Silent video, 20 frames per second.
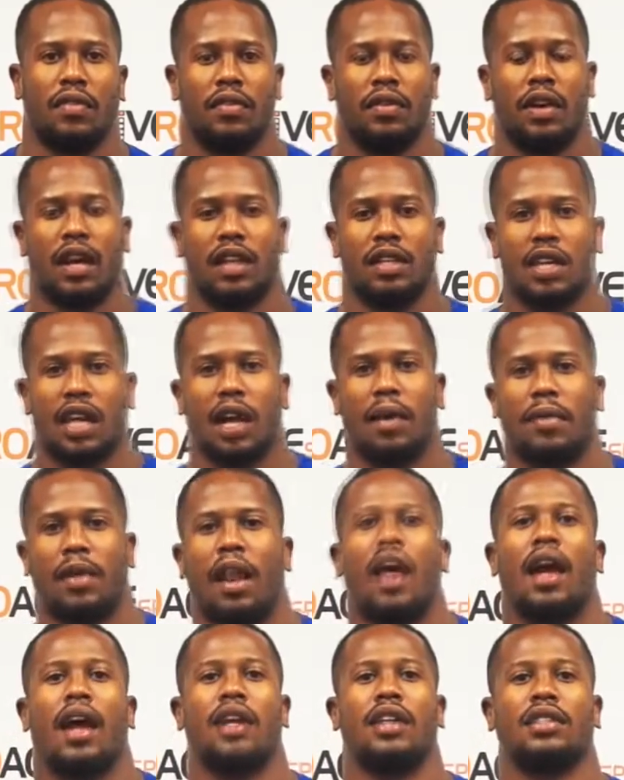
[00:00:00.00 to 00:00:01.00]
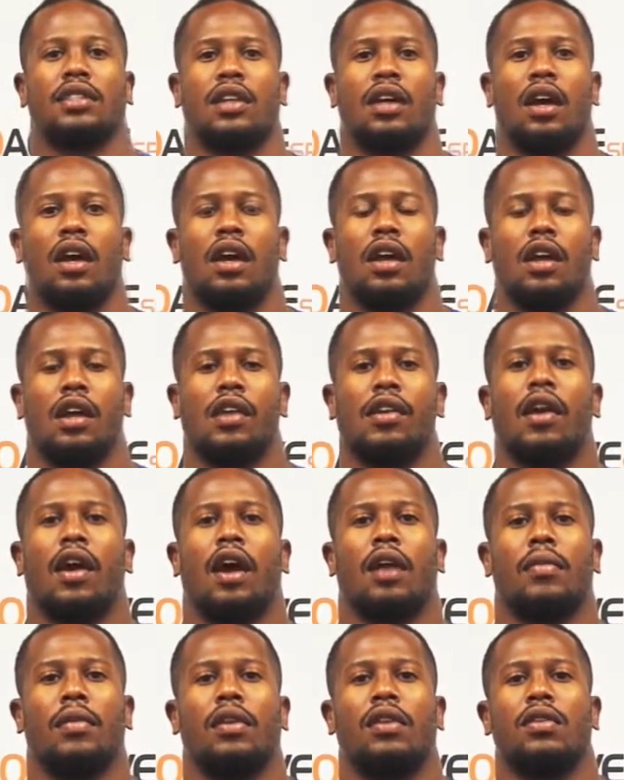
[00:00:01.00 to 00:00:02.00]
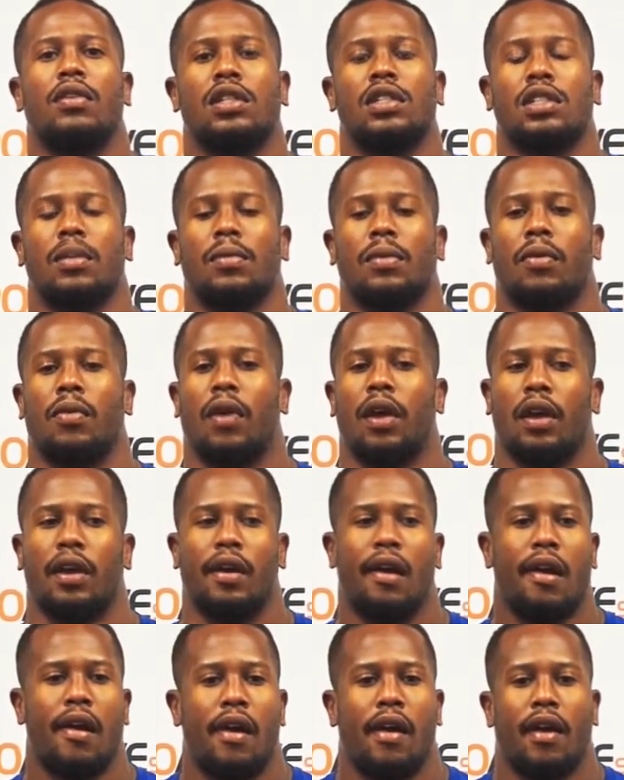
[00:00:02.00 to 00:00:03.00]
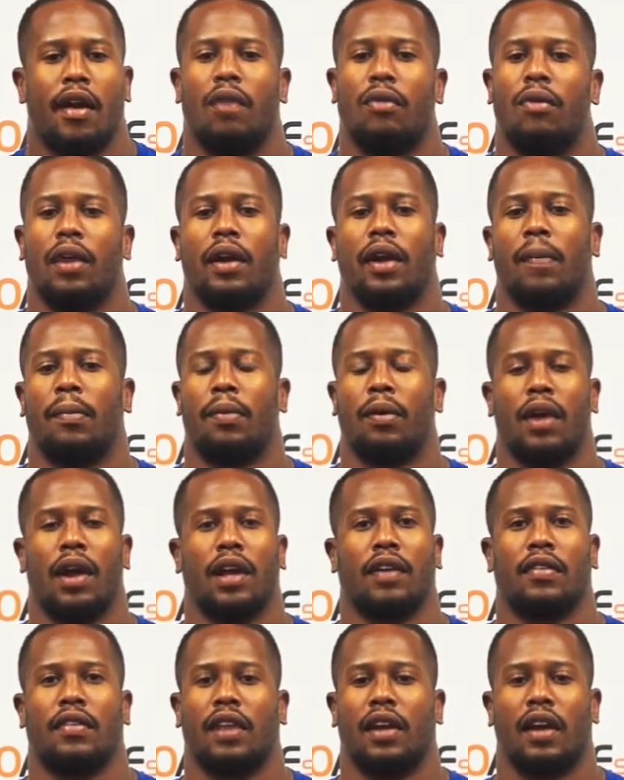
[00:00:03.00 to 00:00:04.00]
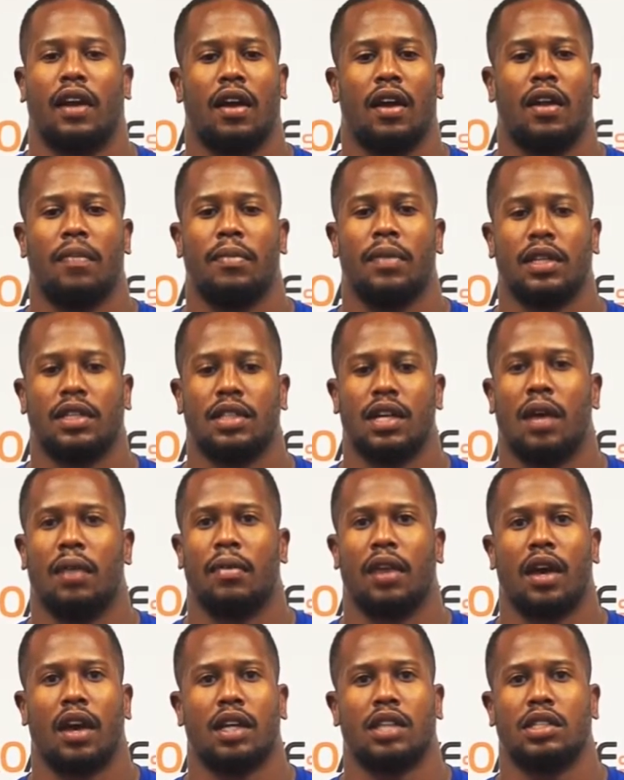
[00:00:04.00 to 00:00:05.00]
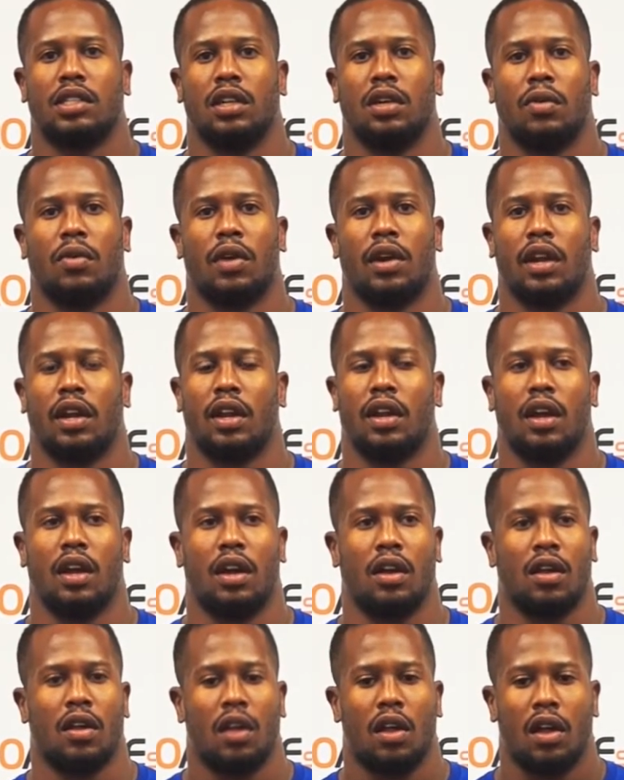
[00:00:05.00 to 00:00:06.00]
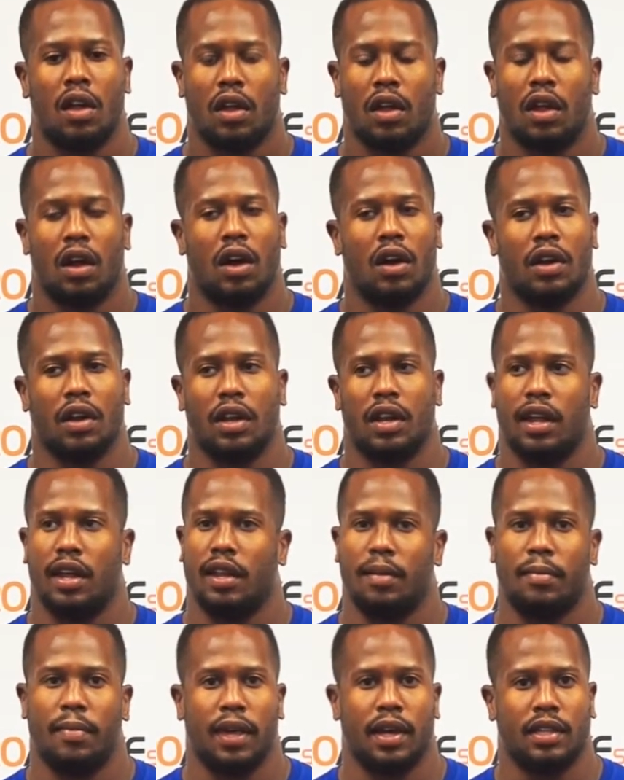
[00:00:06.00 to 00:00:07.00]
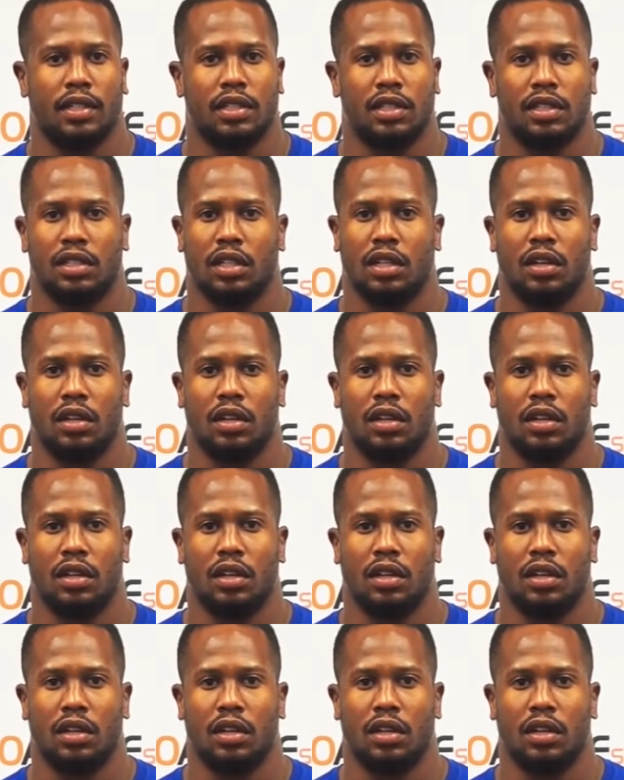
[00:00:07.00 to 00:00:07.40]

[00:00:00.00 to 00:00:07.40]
If you got top clients, then you got to be doing something right. And right here at ProActive, they got all the big-time guys here working out on a daily basis.